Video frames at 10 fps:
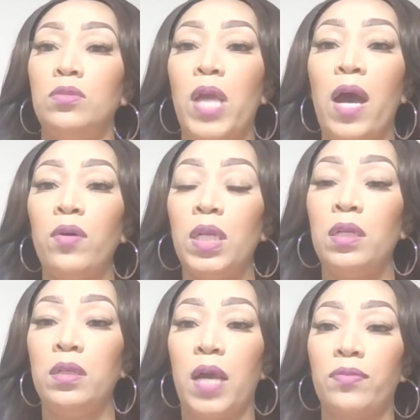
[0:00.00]

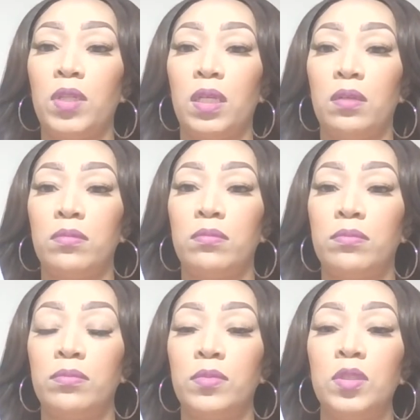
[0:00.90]
Doubting nothing.
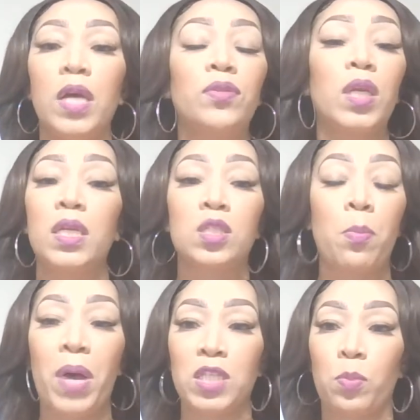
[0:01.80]
Nothing is
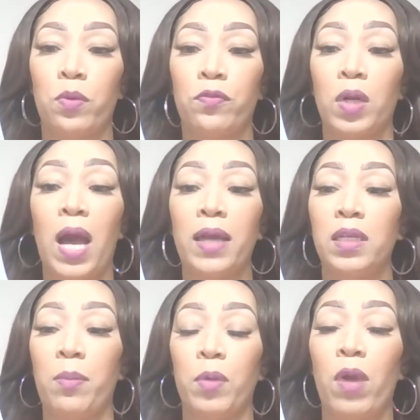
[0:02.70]
impossible for God.
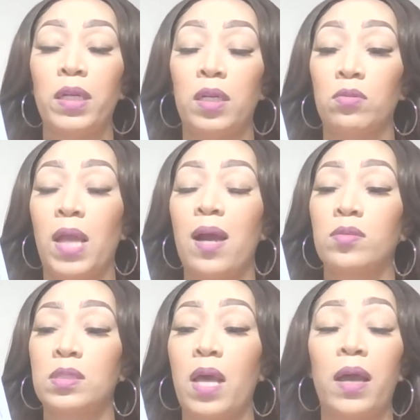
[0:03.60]
He had me write that on the
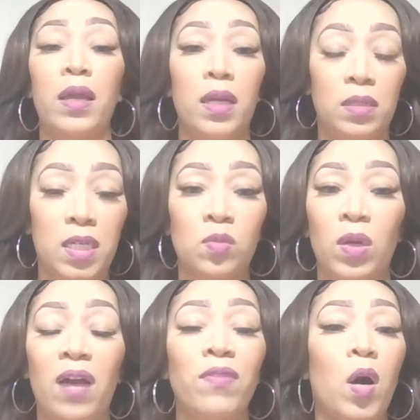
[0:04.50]
outside. That's
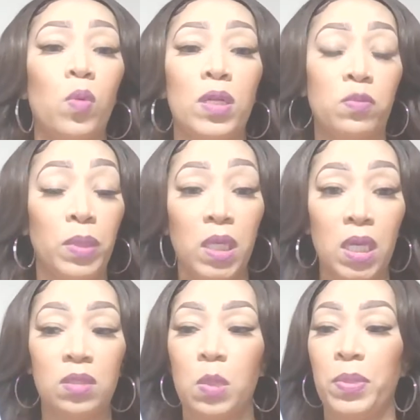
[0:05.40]
what I've always
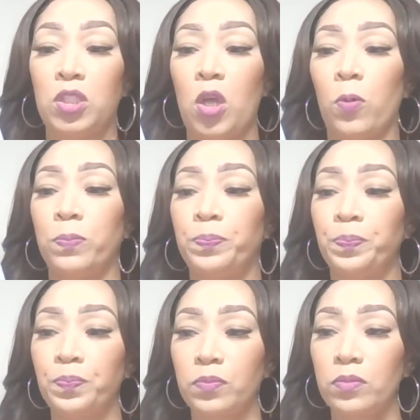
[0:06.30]
believed to be so.
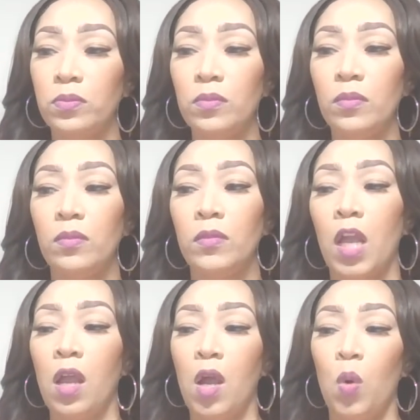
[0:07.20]

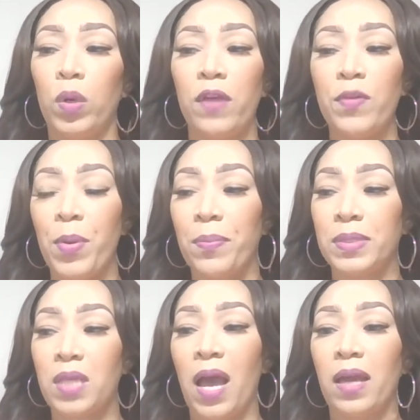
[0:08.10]
Whatever
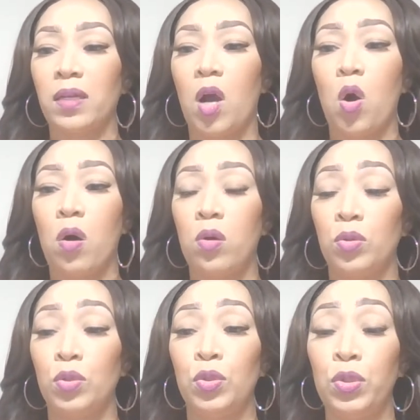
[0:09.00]
purpose God called
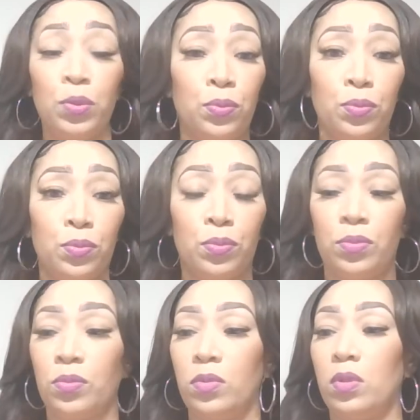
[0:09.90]
you
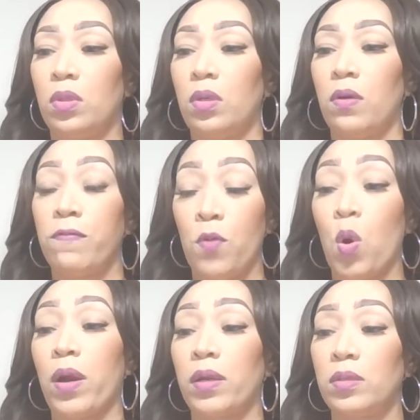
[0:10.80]

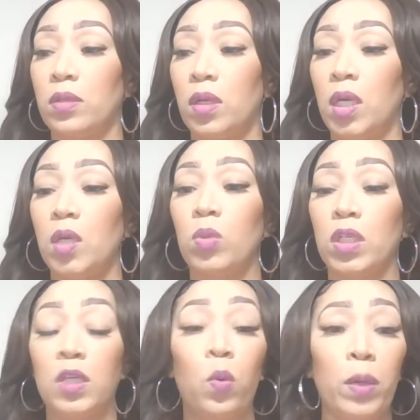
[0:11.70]
for, he will
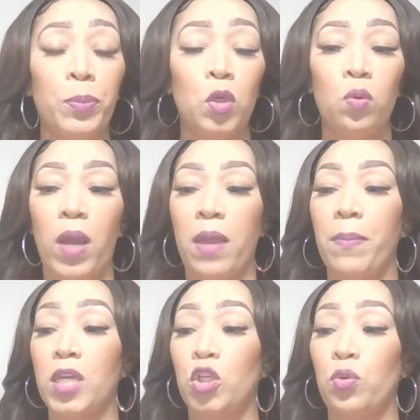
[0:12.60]
equip you and
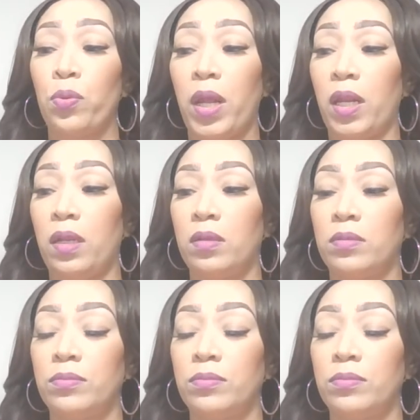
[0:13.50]
make you ready.